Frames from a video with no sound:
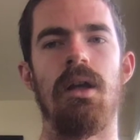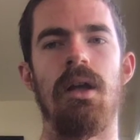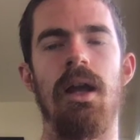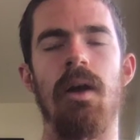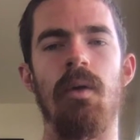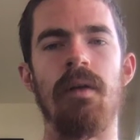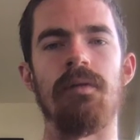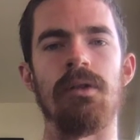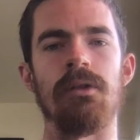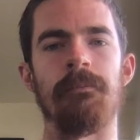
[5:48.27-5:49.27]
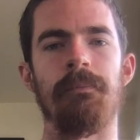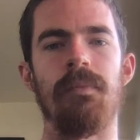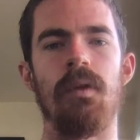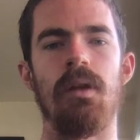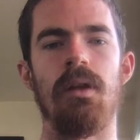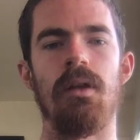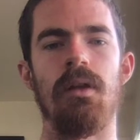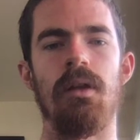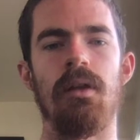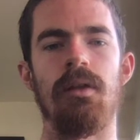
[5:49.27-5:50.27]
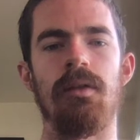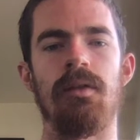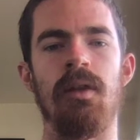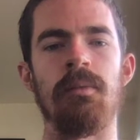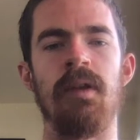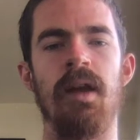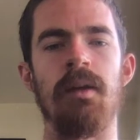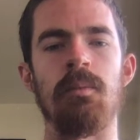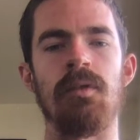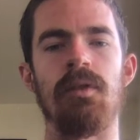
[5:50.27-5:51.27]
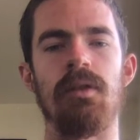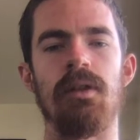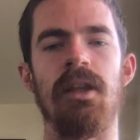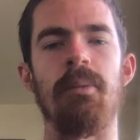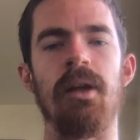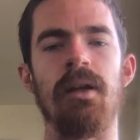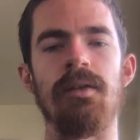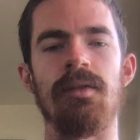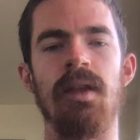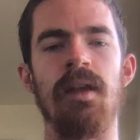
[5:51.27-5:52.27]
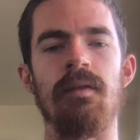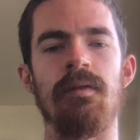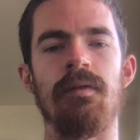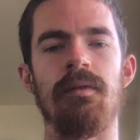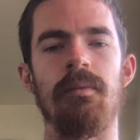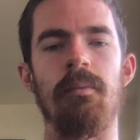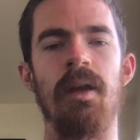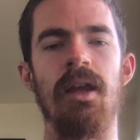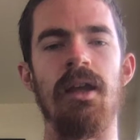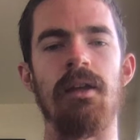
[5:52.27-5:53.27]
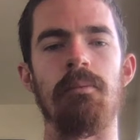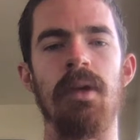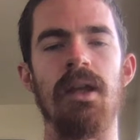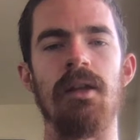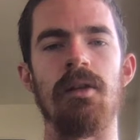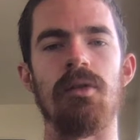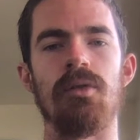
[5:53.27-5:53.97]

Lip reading: However, sometimes keeping us safe may mean